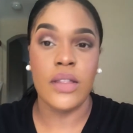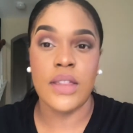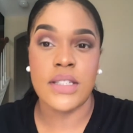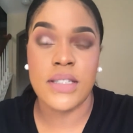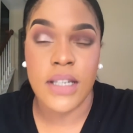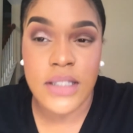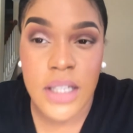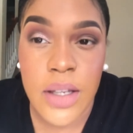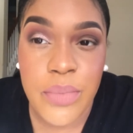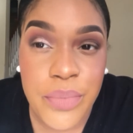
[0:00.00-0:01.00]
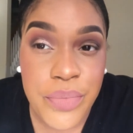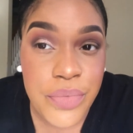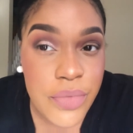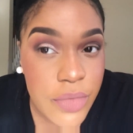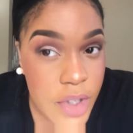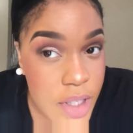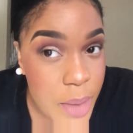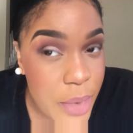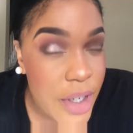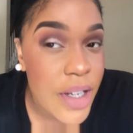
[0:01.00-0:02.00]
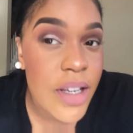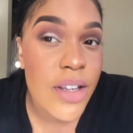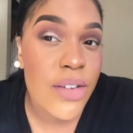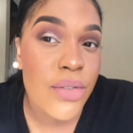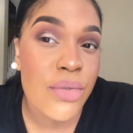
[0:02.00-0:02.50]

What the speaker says: This doesn't. Isn't that pretty?